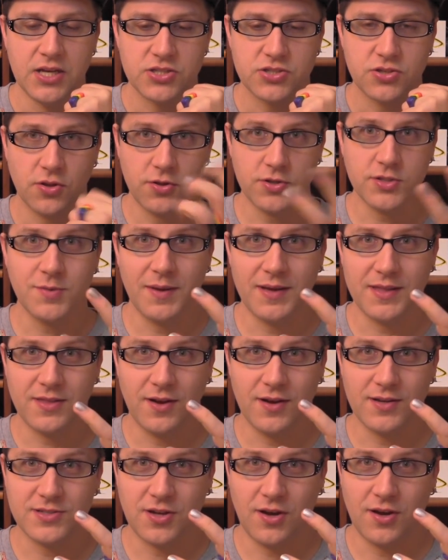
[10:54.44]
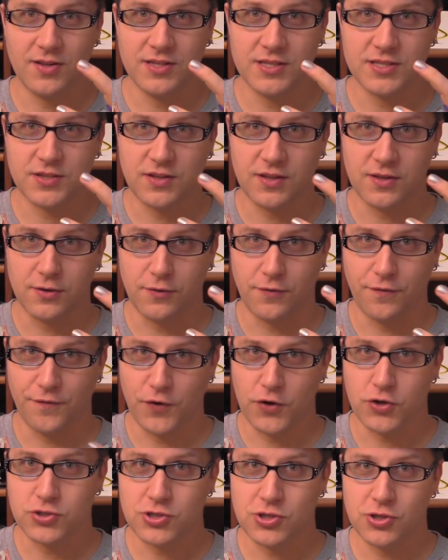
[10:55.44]
So those are my thoughts on this little
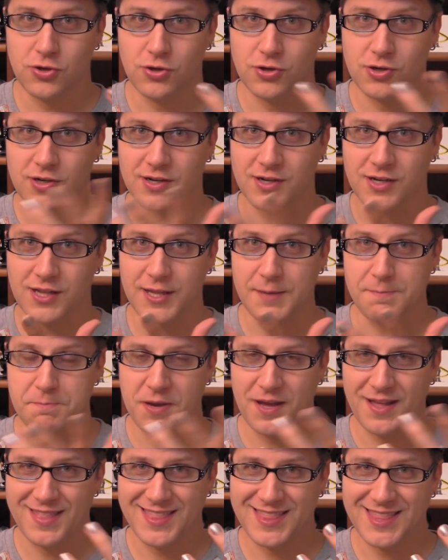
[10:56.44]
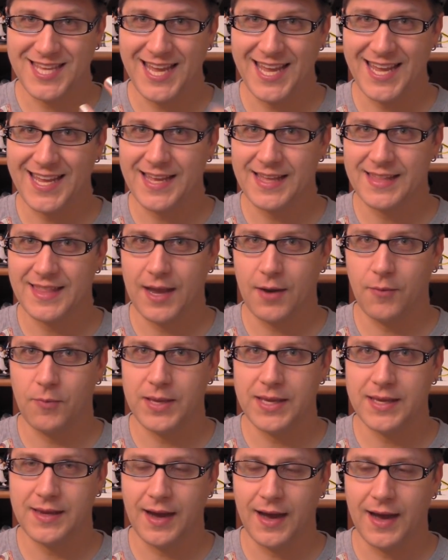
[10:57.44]
first look clip thing
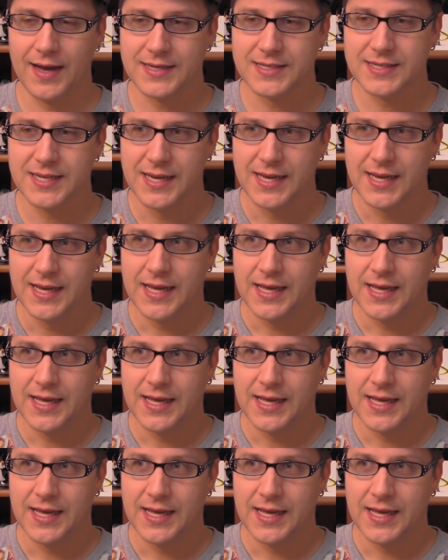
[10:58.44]
that we got.